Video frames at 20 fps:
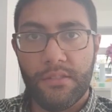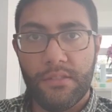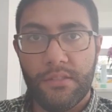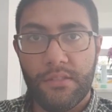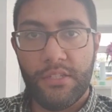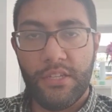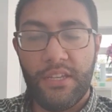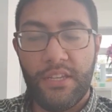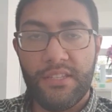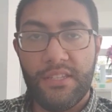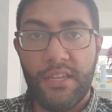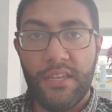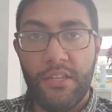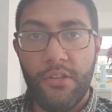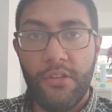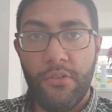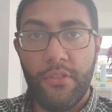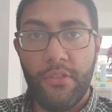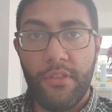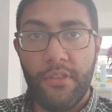To
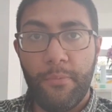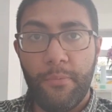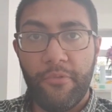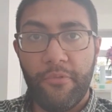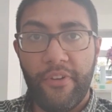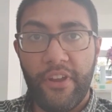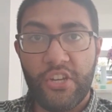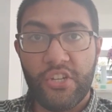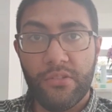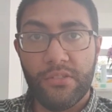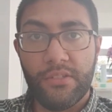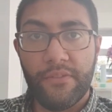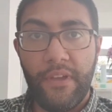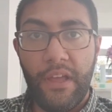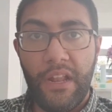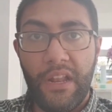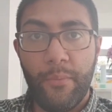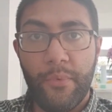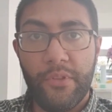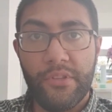continue the professional
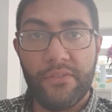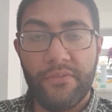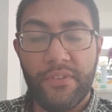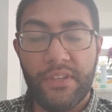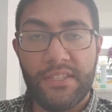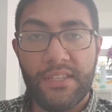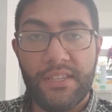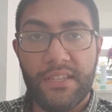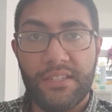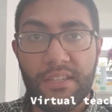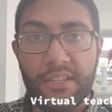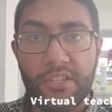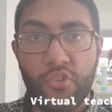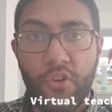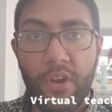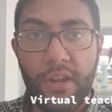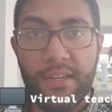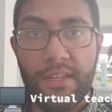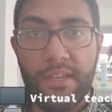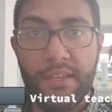development of existing
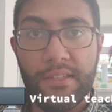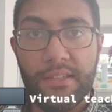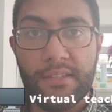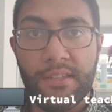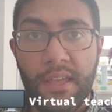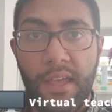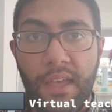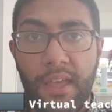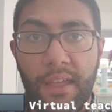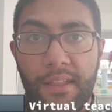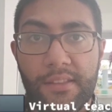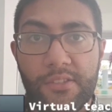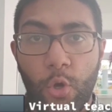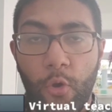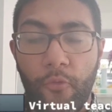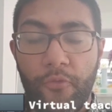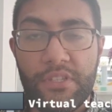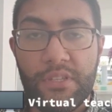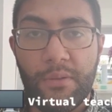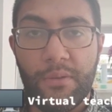trainees and to
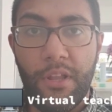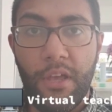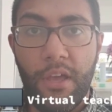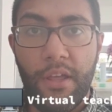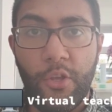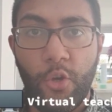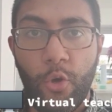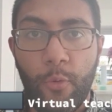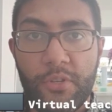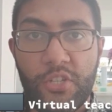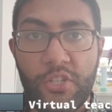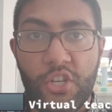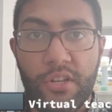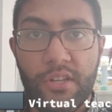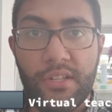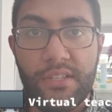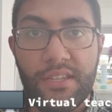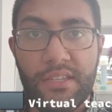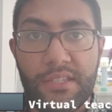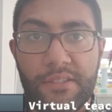offer some learning
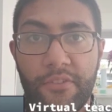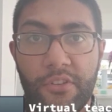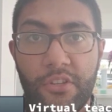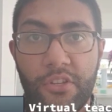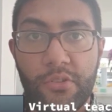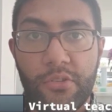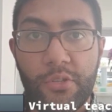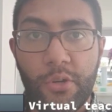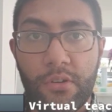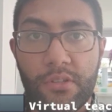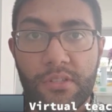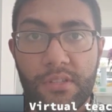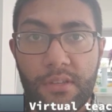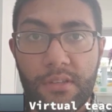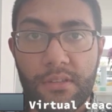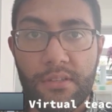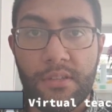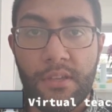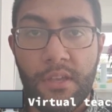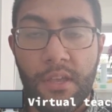opportunities for new
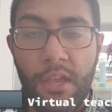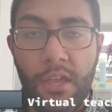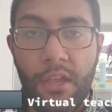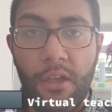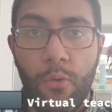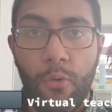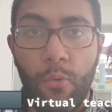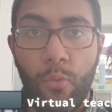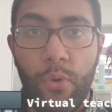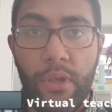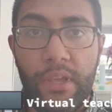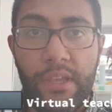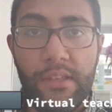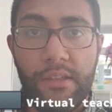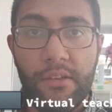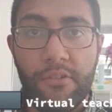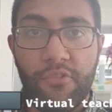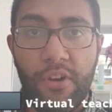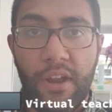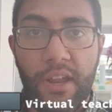doctors, we
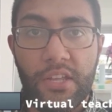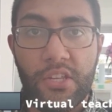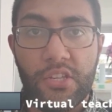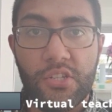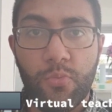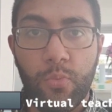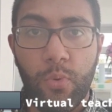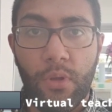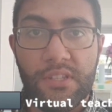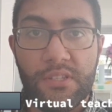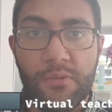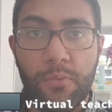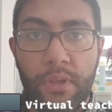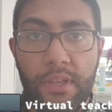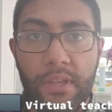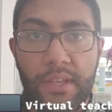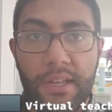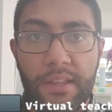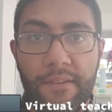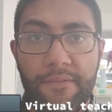arranged once
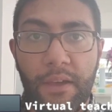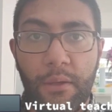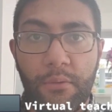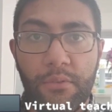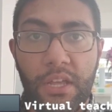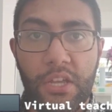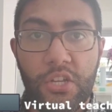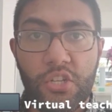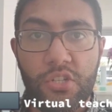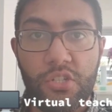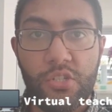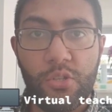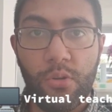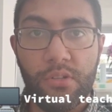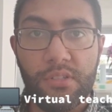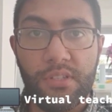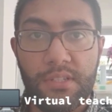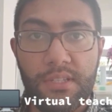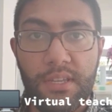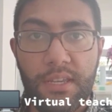weekly foundation
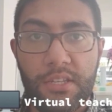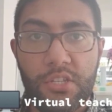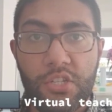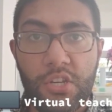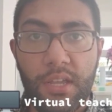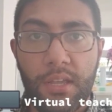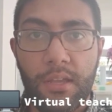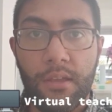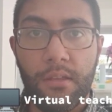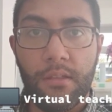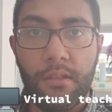doctor teaching.